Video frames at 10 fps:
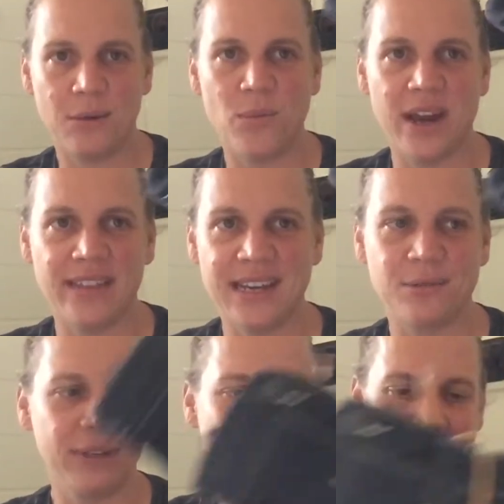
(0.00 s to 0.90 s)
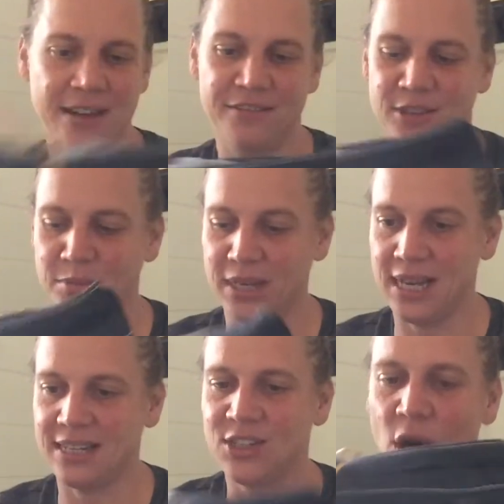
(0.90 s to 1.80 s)
wear these really
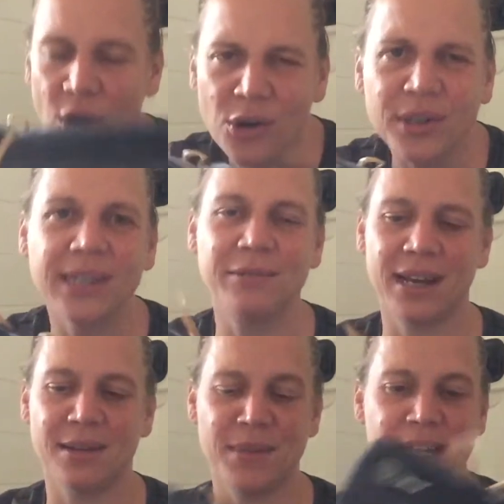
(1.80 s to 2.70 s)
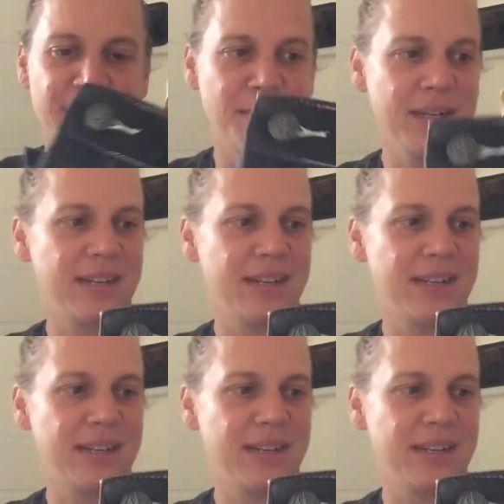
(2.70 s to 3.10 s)
comfortably. I totally recommend them.